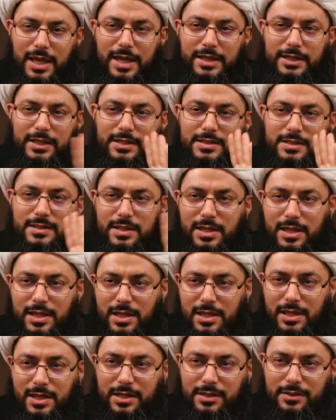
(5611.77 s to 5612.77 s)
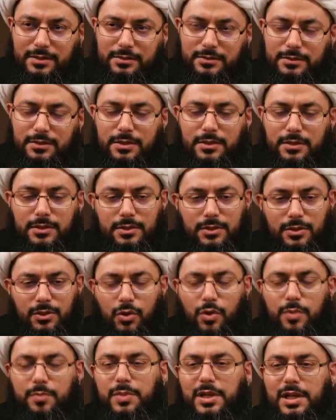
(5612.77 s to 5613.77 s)
obeyed and came to
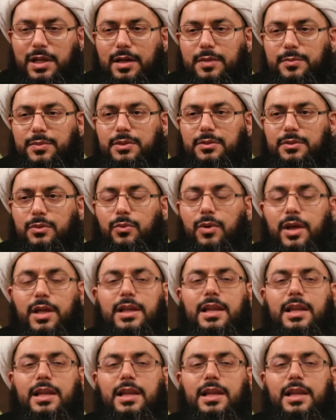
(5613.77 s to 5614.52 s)
you after